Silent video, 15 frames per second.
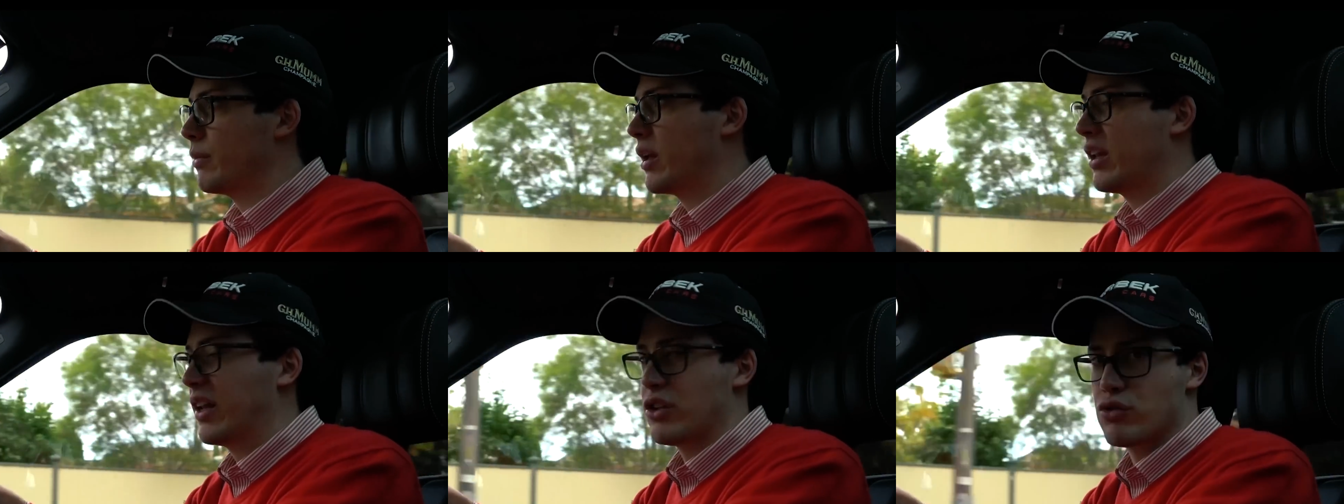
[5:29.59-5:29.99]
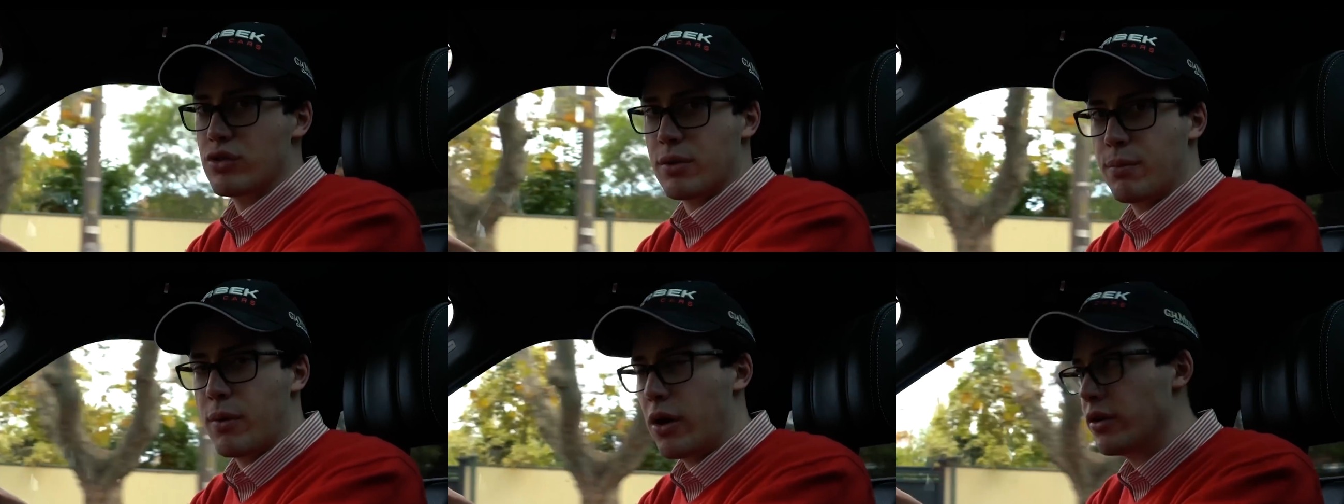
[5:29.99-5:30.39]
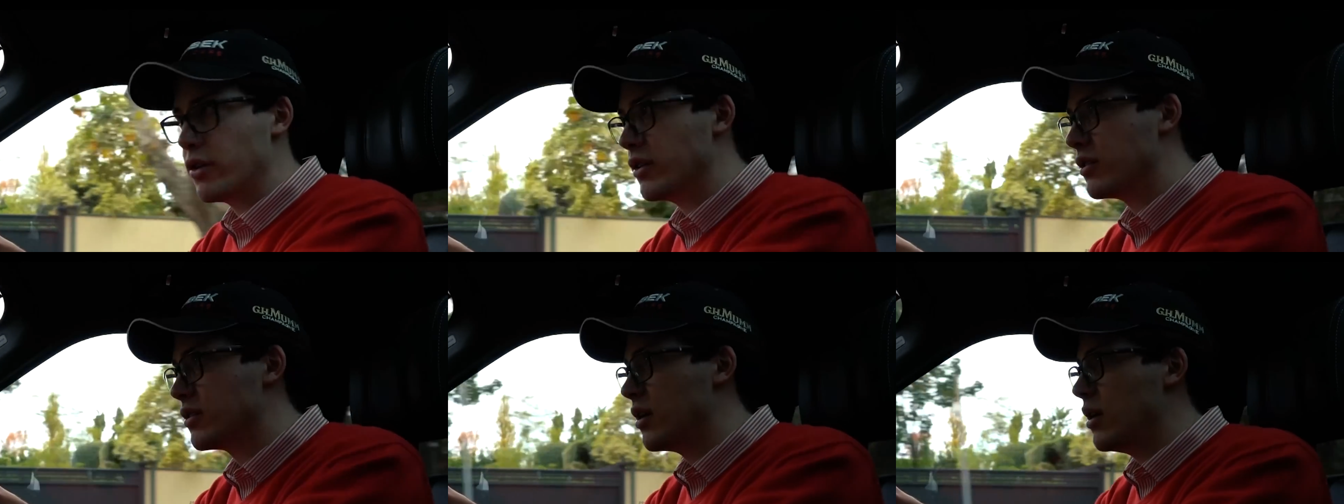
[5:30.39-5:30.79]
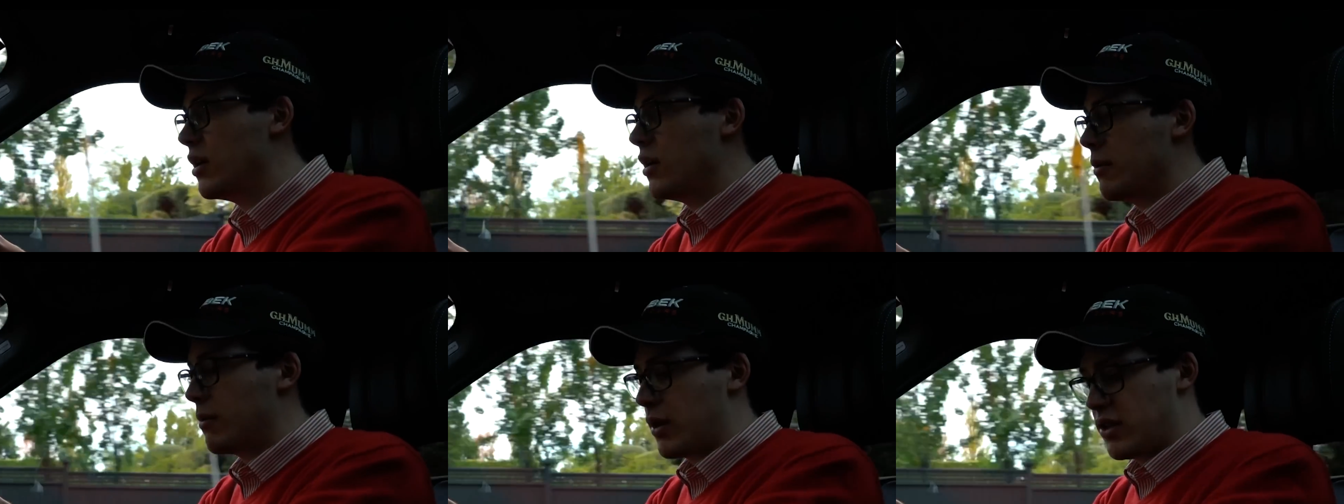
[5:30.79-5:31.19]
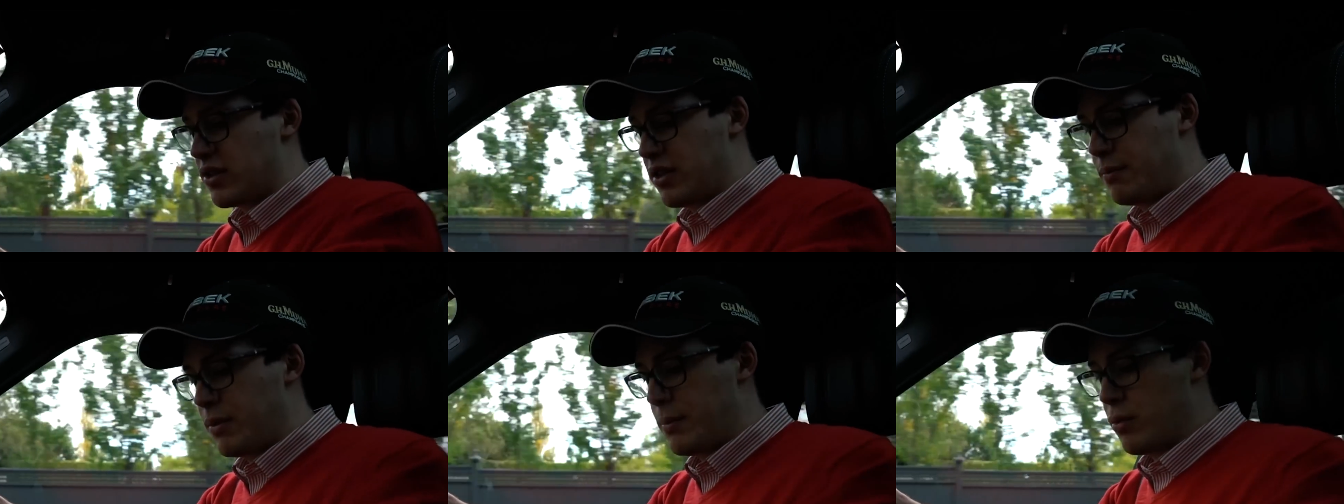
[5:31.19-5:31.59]
electric motors. But I
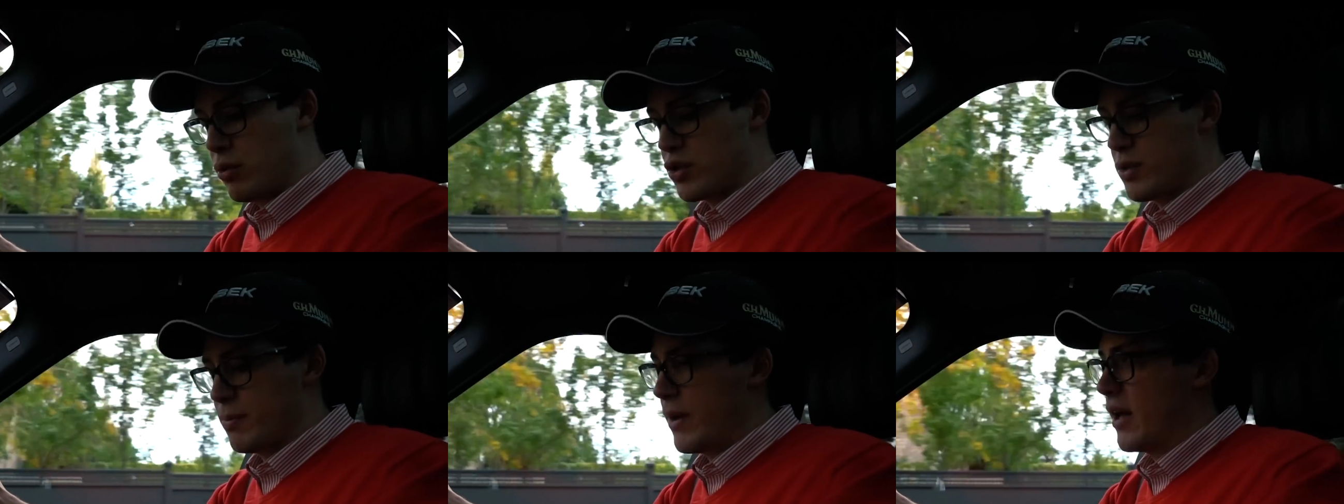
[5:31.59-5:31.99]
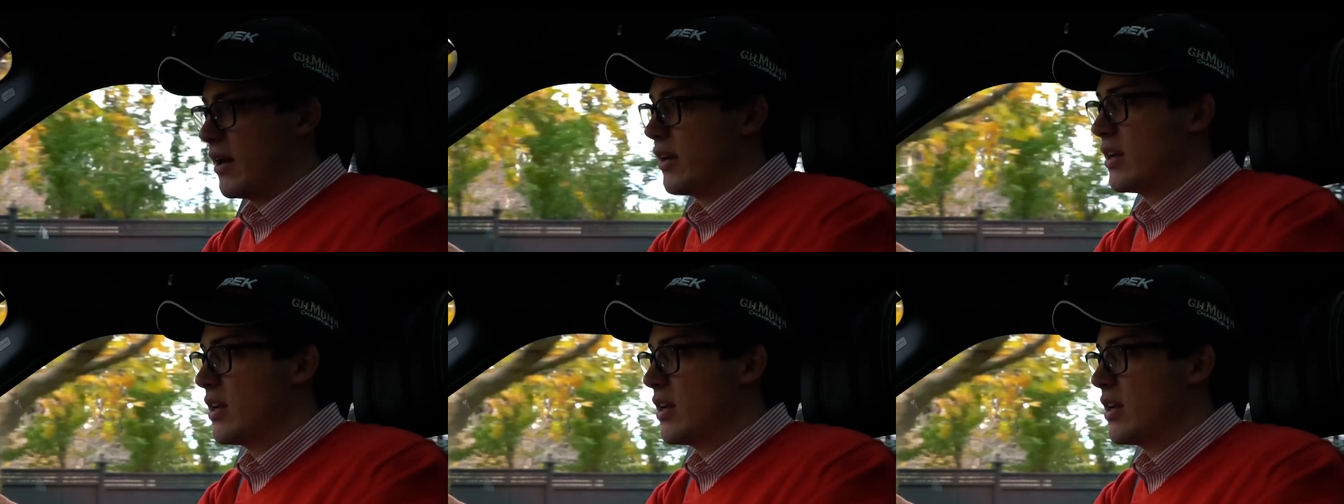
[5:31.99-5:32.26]
simply push a button